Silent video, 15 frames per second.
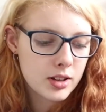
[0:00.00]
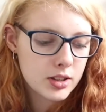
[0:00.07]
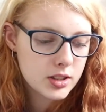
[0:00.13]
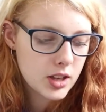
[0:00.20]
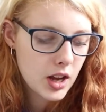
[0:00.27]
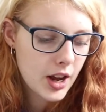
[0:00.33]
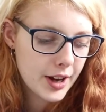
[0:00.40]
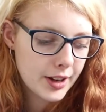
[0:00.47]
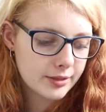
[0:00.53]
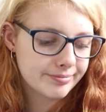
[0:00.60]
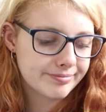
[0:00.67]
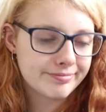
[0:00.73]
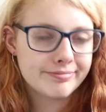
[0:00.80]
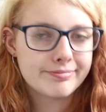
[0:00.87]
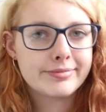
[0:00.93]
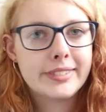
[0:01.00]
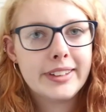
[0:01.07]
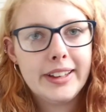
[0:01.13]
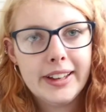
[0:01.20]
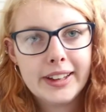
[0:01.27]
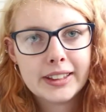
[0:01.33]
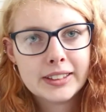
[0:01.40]
So
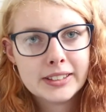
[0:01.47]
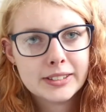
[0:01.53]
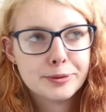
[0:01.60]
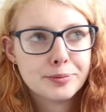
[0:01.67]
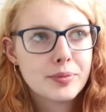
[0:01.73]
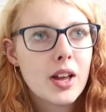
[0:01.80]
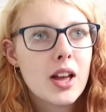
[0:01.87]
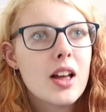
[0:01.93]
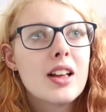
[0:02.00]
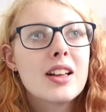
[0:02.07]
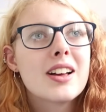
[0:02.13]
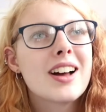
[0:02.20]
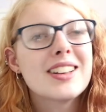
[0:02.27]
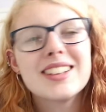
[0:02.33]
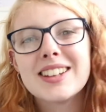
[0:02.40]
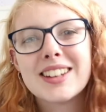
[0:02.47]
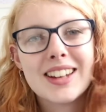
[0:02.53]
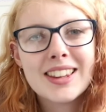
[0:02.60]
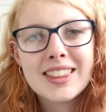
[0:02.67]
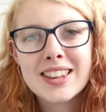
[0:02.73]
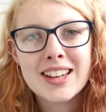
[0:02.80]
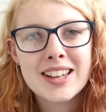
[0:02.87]
yeah, I didn't
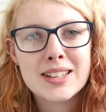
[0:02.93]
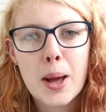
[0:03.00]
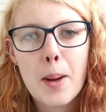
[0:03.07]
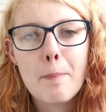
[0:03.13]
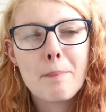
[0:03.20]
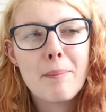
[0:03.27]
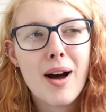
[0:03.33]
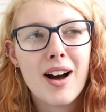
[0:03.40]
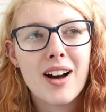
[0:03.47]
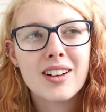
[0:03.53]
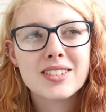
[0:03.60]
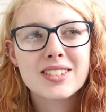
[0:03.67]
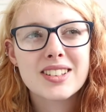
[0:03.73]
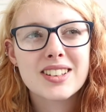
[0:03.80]
need these, but